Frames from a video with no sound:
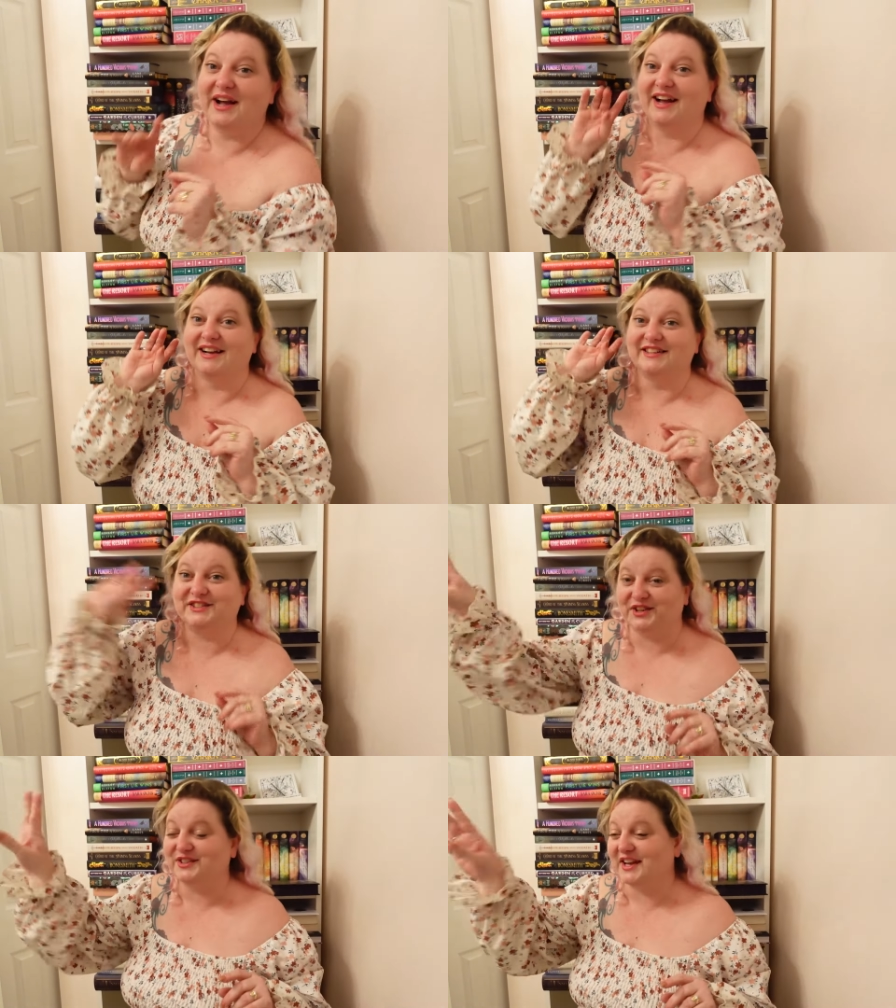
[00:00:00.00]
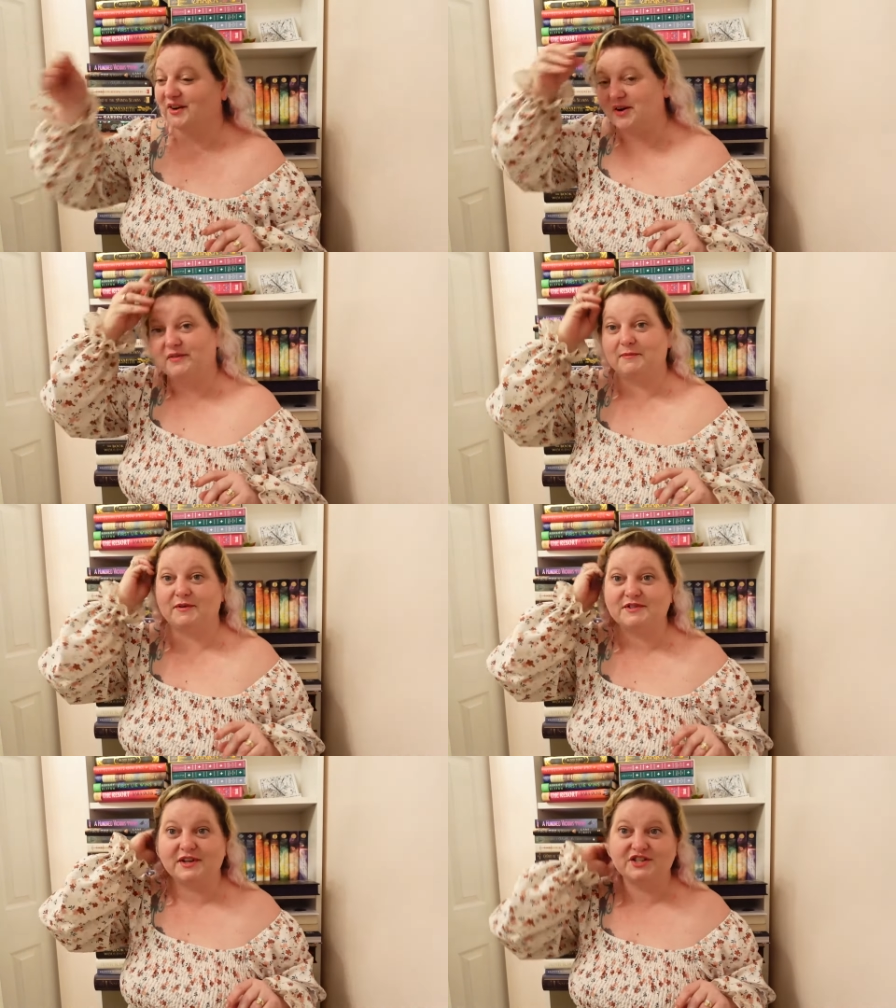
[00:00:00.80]
and turn that off, and I'm
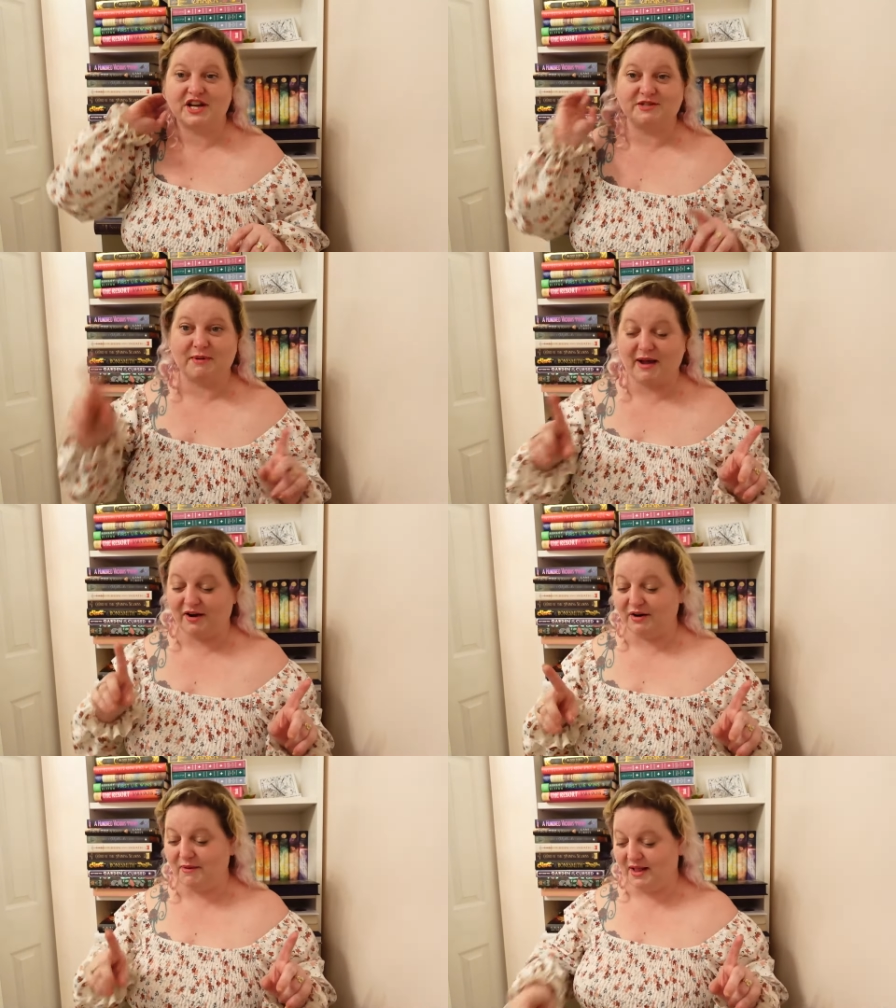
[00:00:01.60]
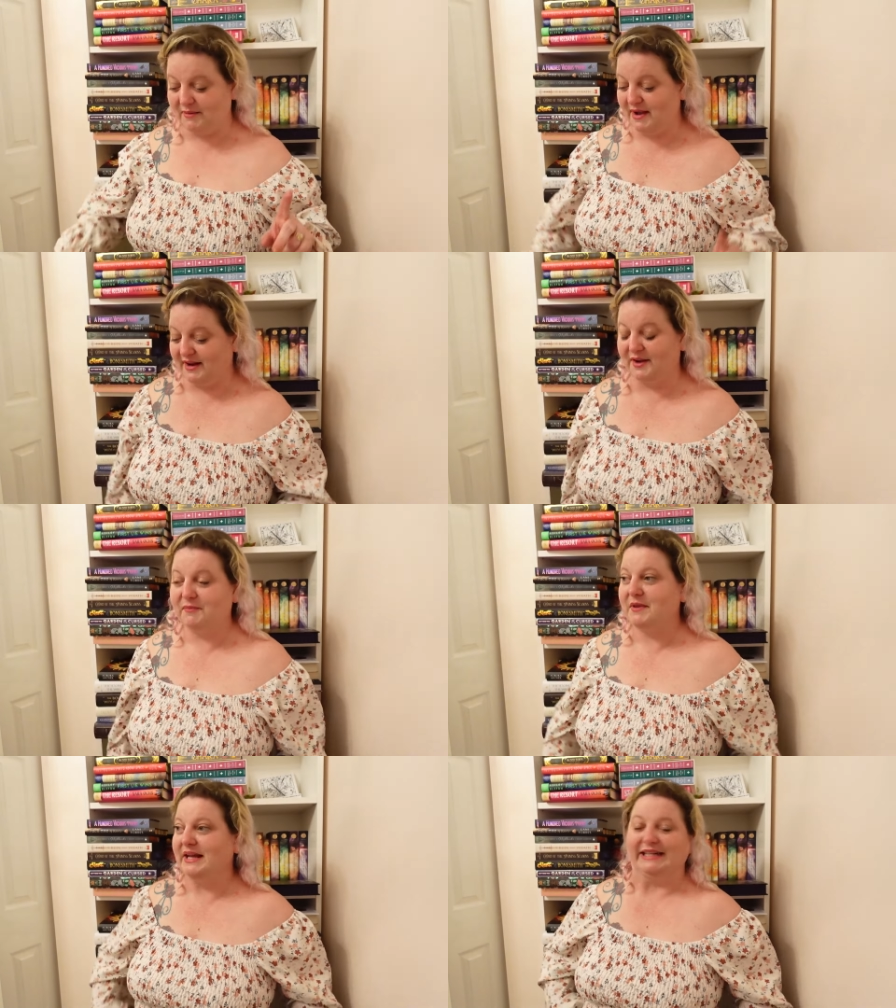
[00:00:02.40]
also going to change my battery while I'm at it.
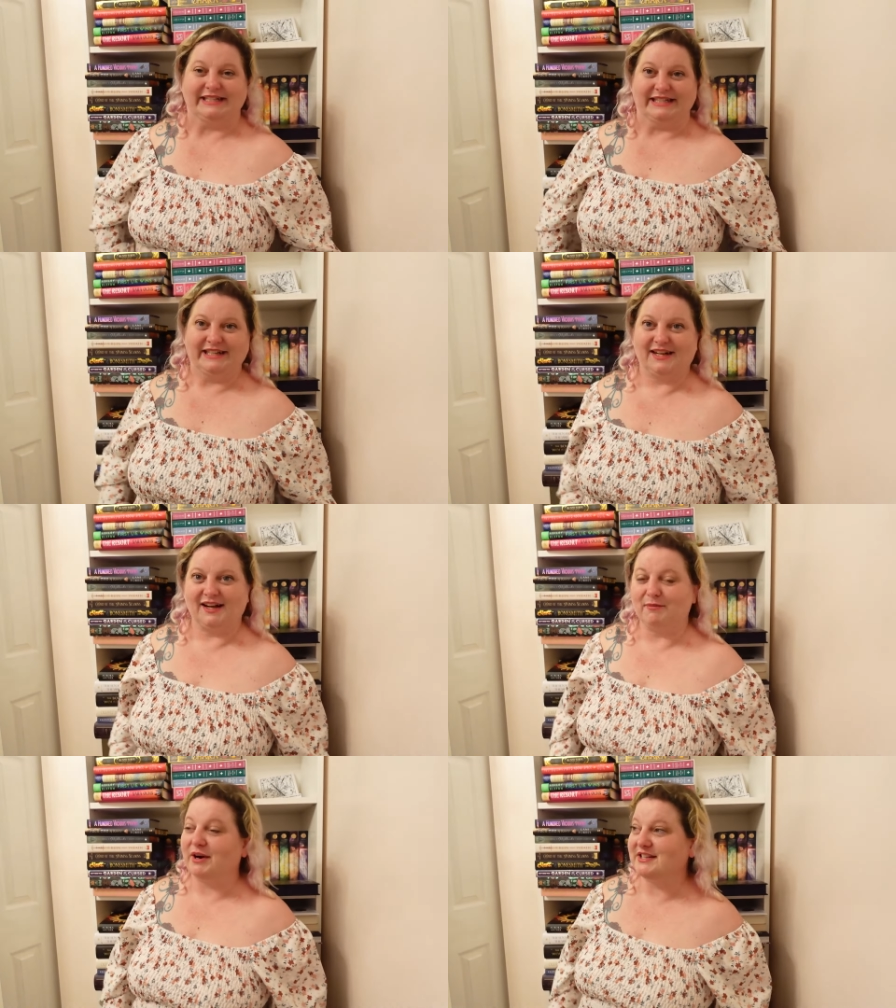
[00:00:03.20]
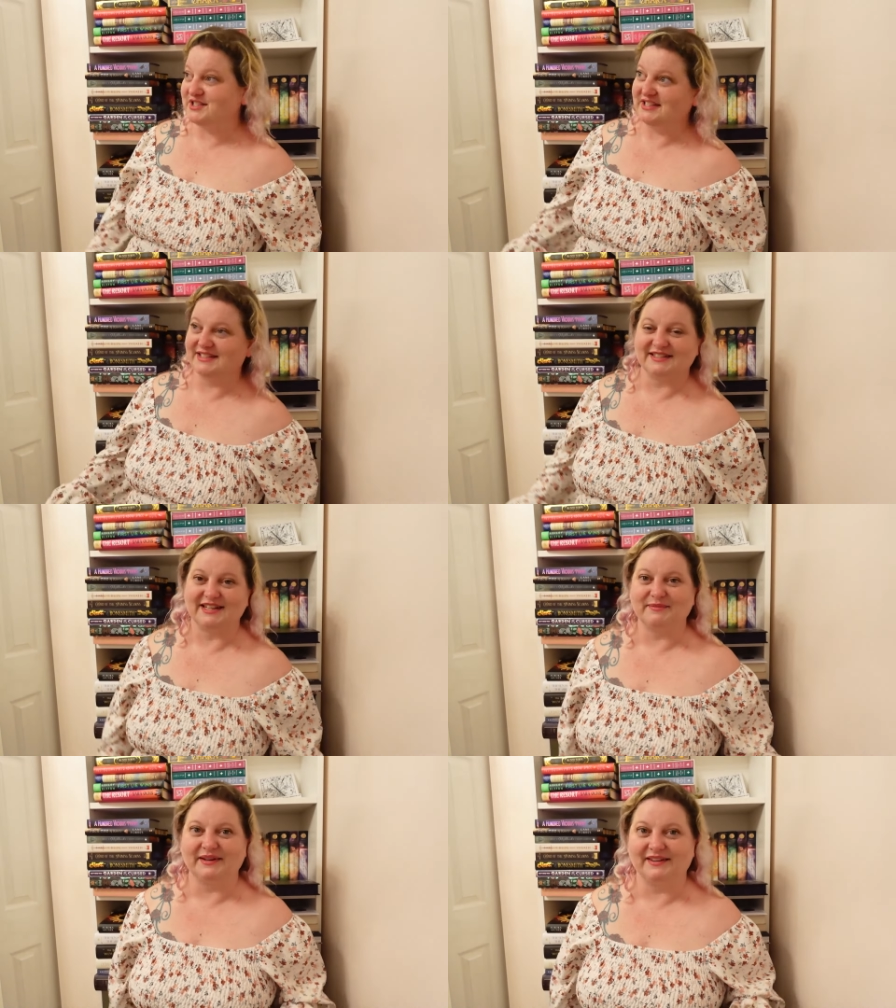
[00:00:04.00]
Marty's trying to
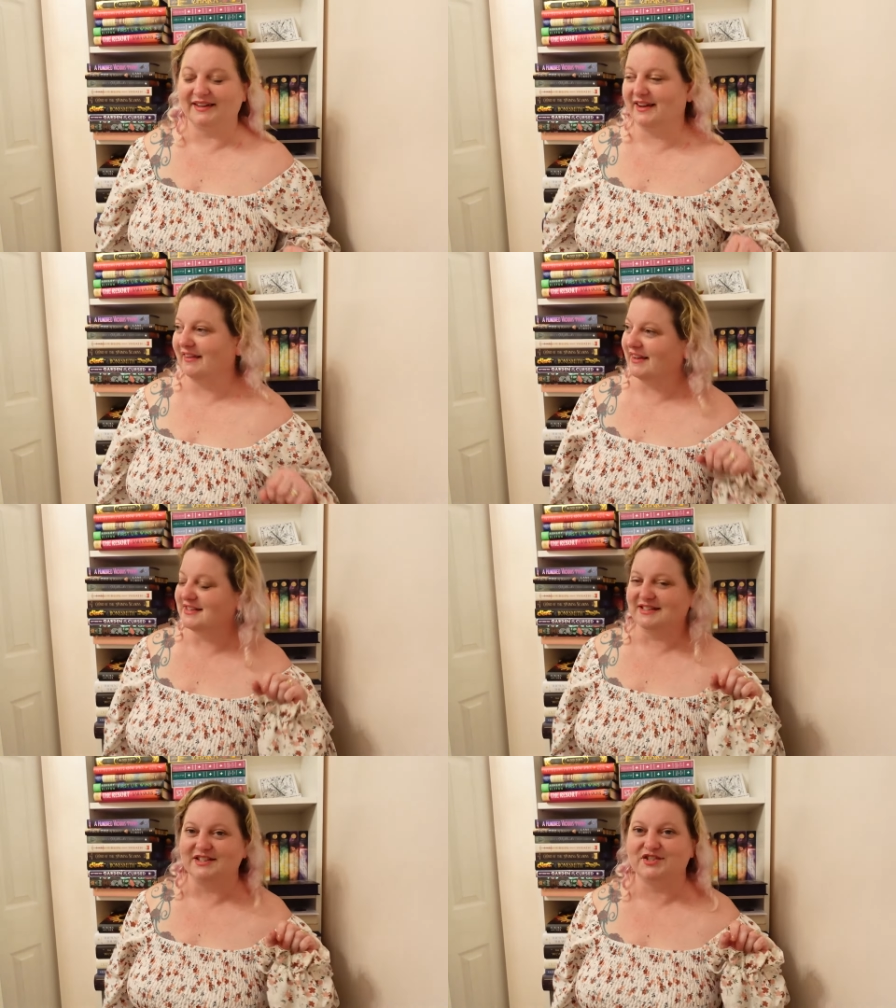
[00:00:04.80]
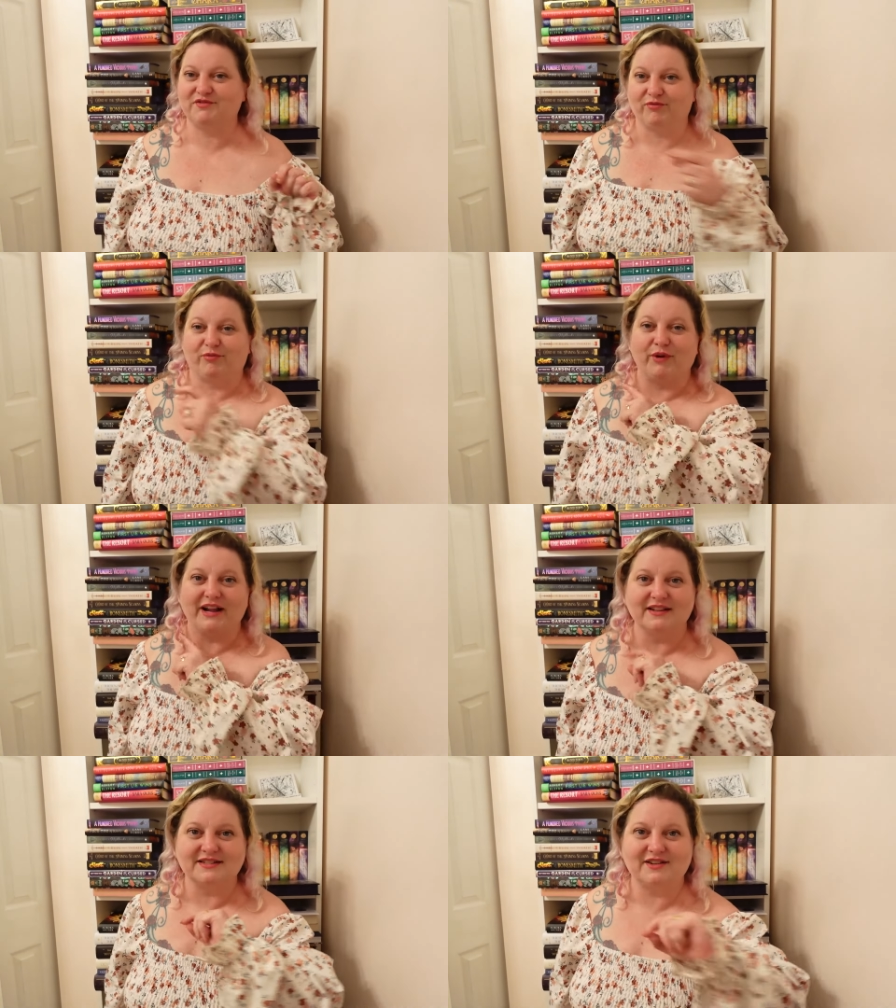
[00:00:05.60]
sleep, and I think he's going to
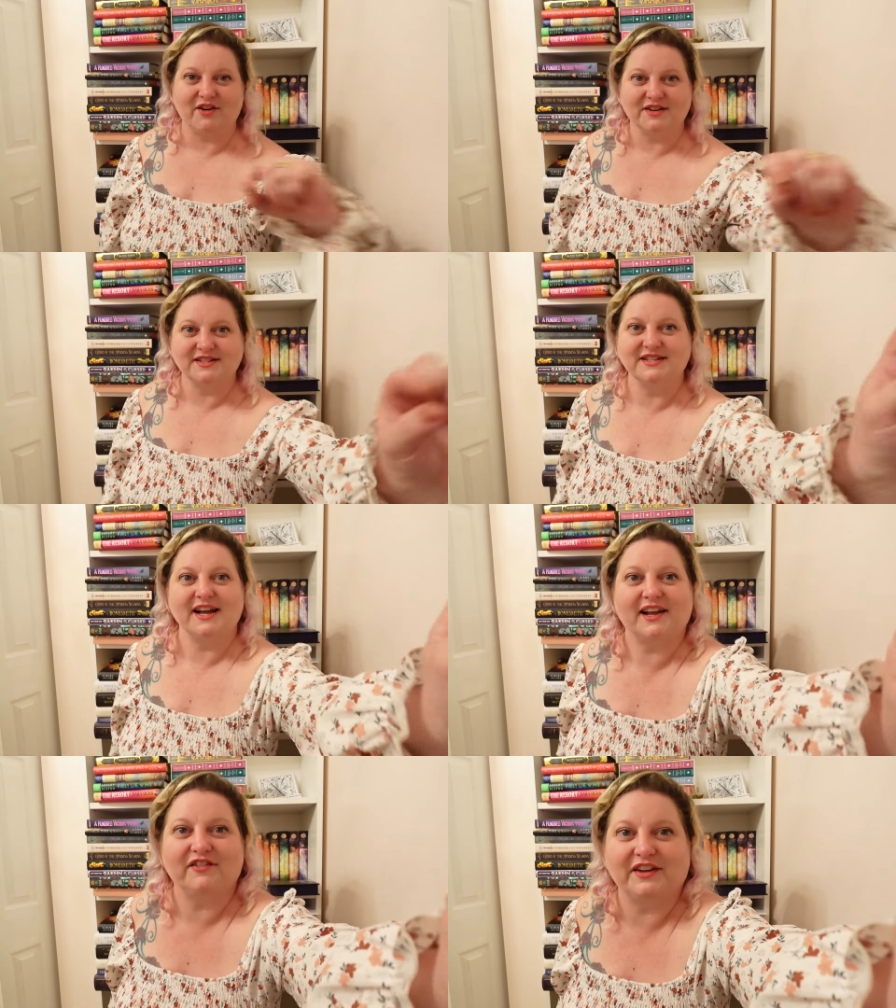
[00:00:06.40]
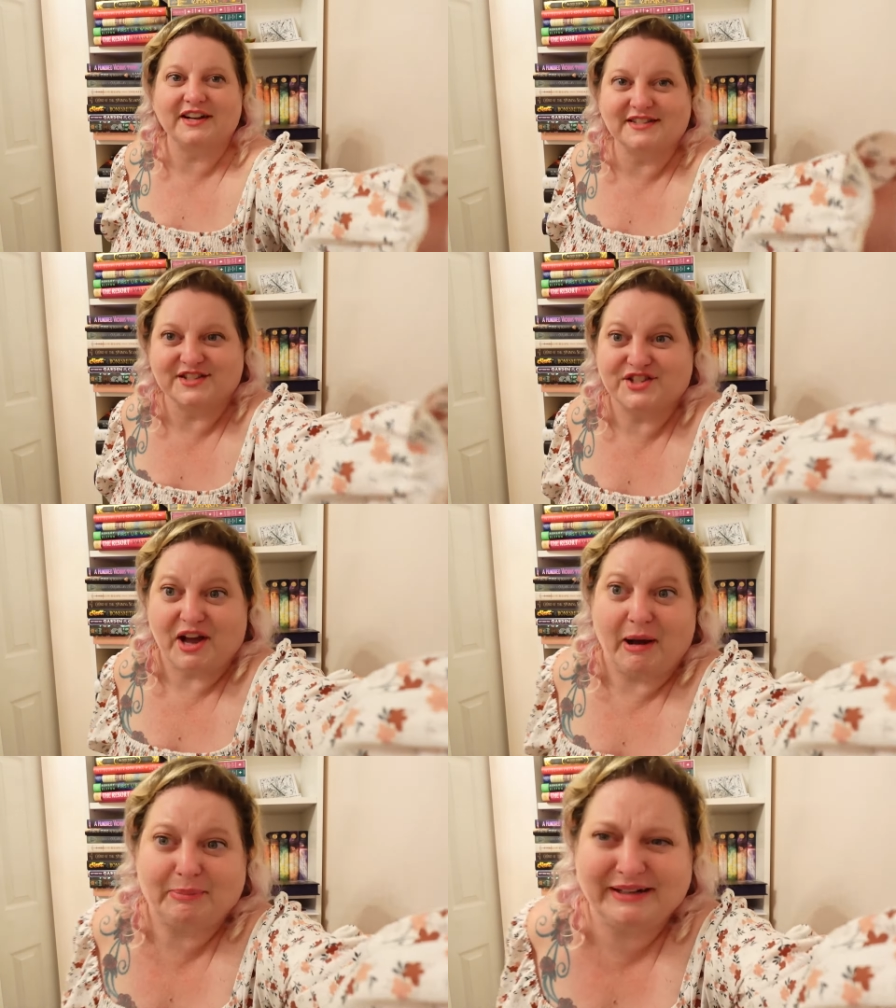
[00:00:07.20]
wring this dog's neck if he doesn't
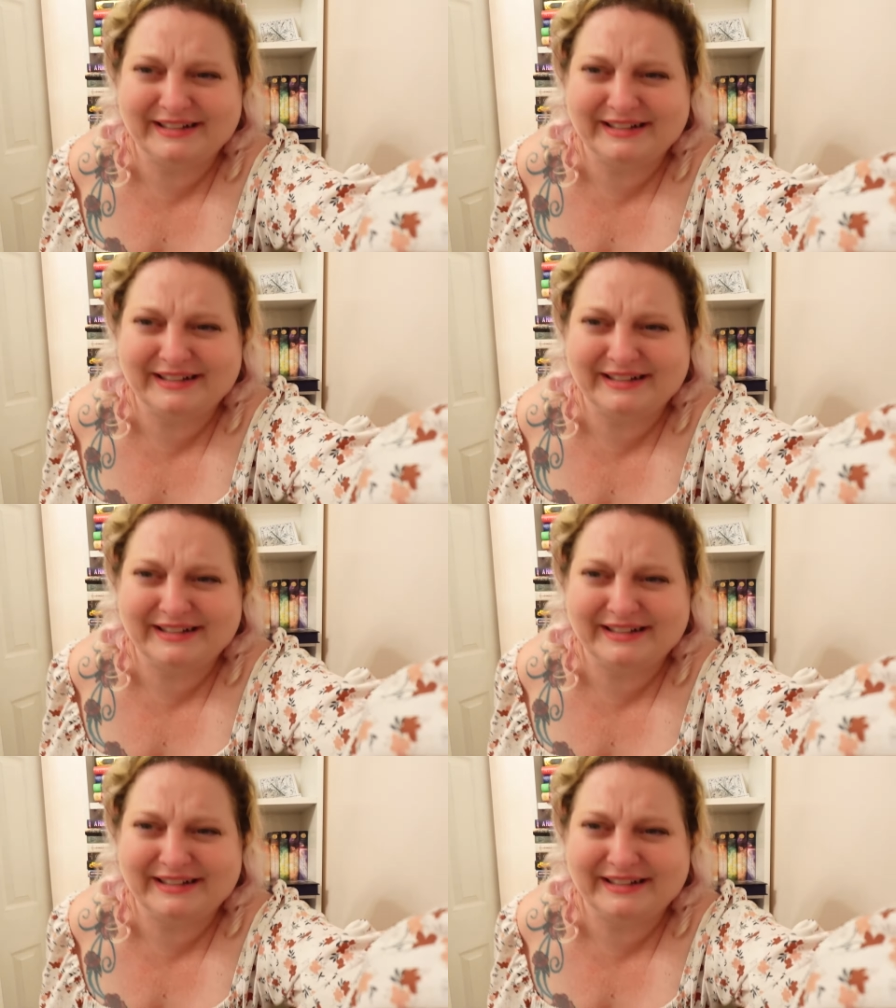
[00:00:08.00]
stop.